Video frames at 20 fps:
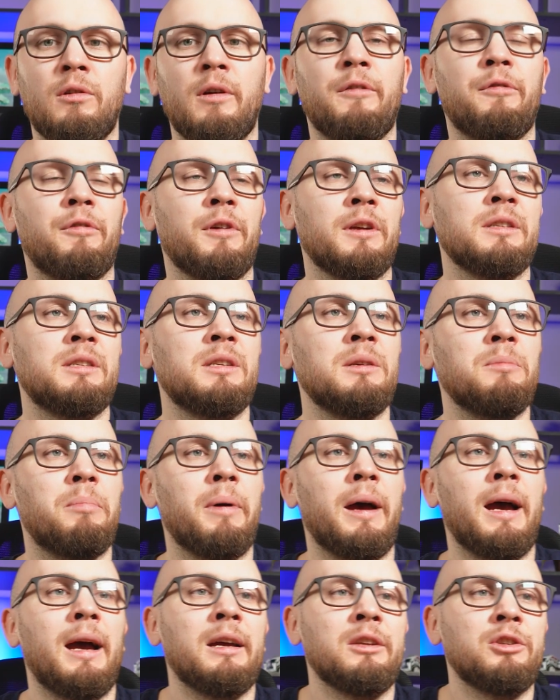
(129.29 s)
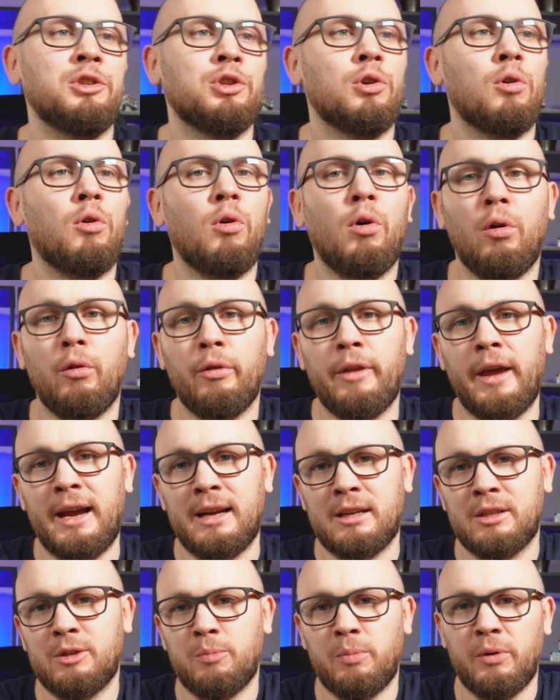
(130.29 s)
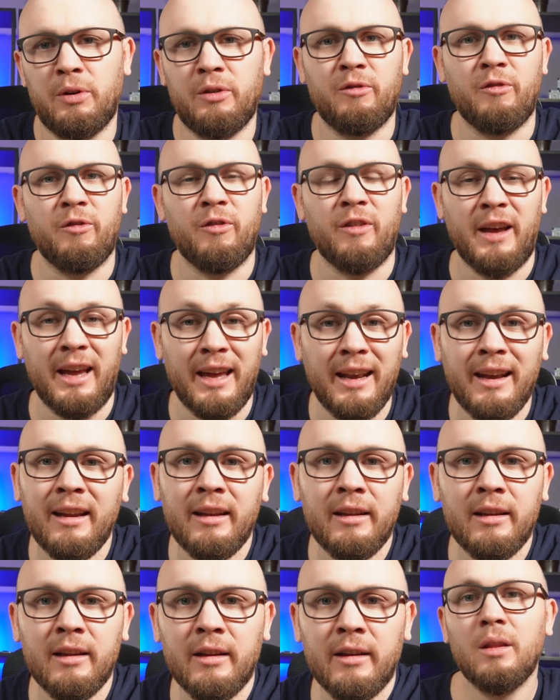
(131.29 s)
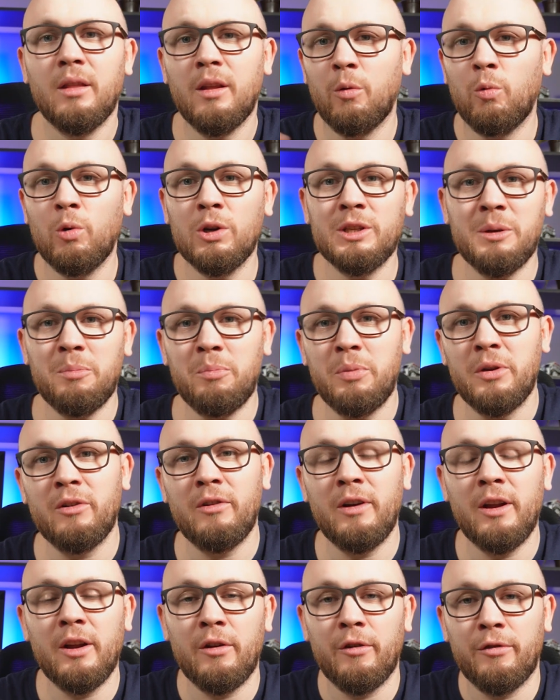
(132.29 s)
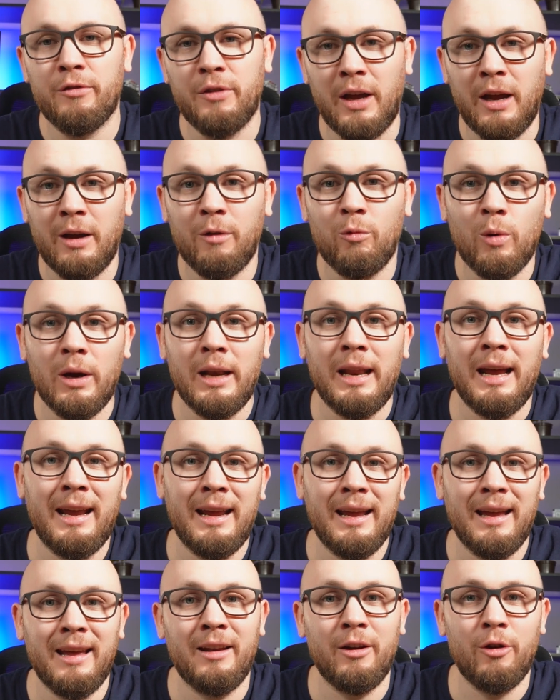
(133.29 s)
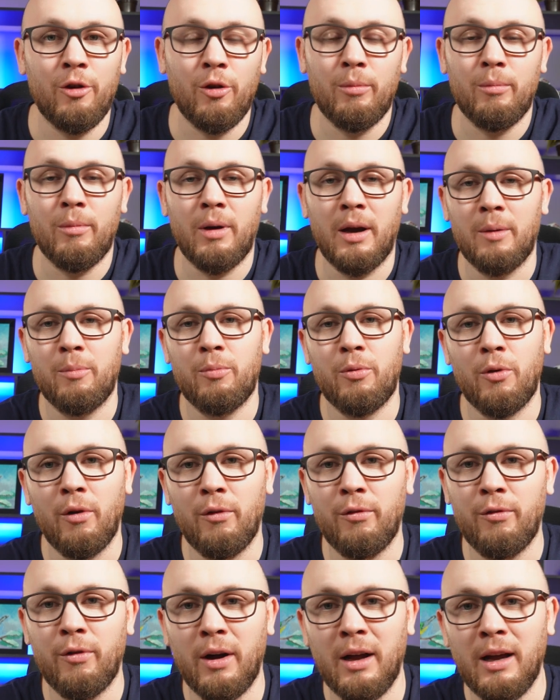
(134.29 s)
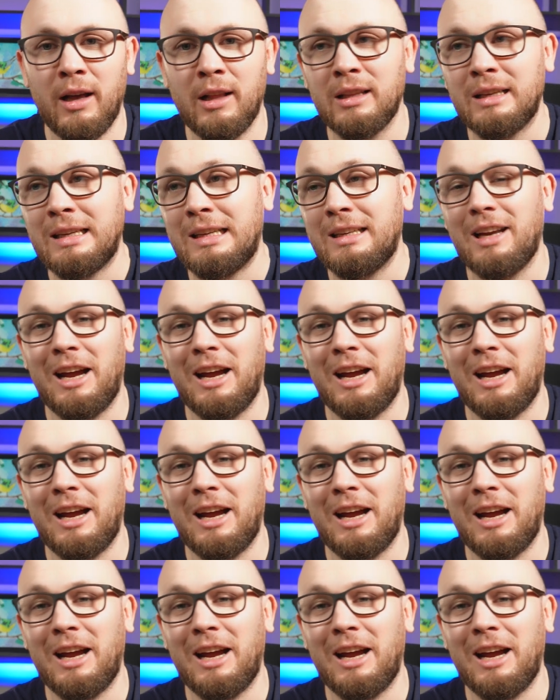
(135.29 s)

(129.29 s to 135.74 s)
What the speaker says: a fancy badge called Expert Vetted. There was a period of time when I had it on my profile.